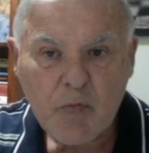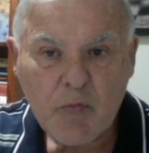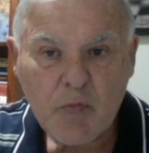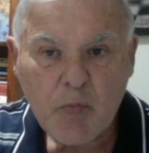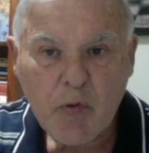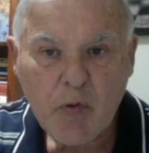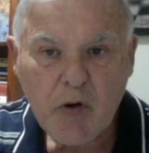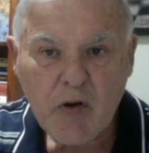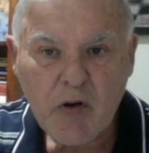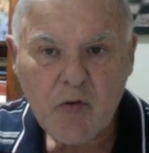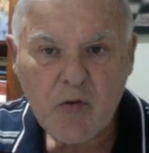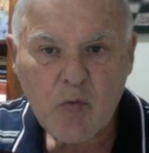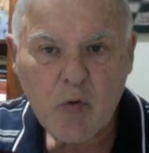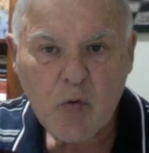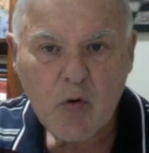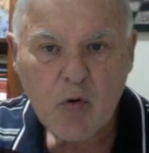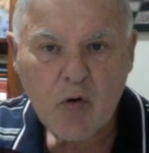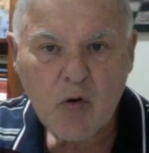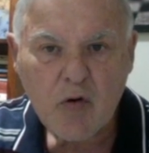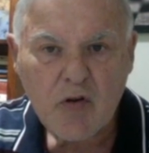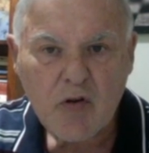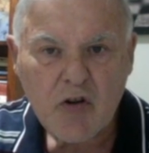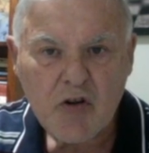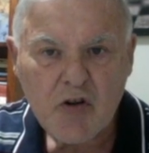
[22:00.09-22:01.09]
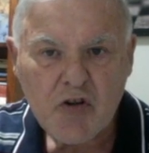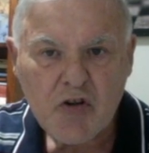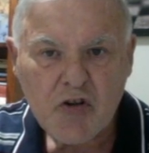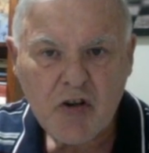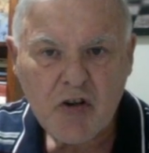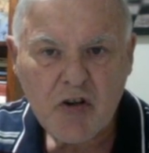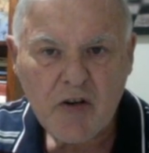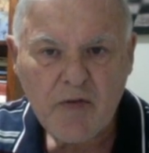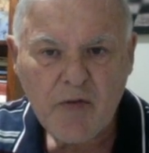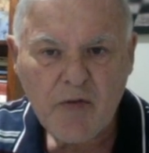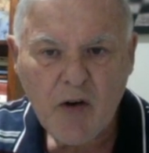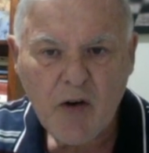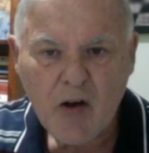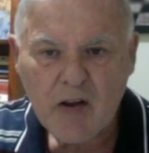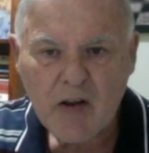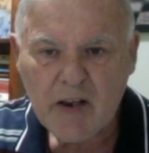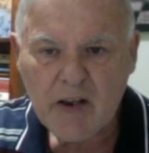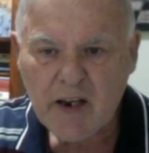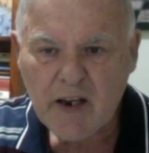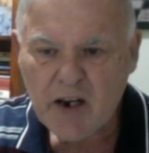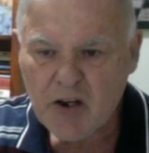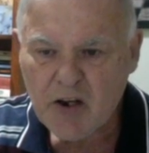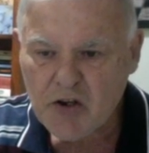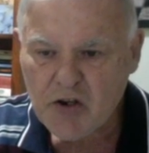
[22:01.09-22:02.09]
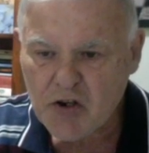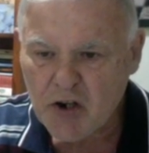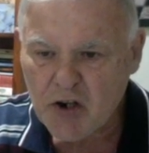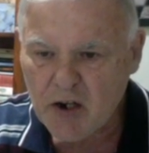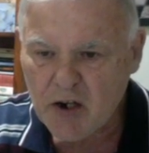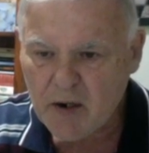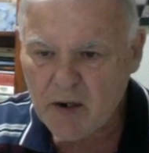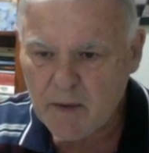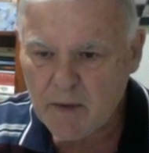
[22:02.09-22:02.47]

put his rook on the g file and get a check.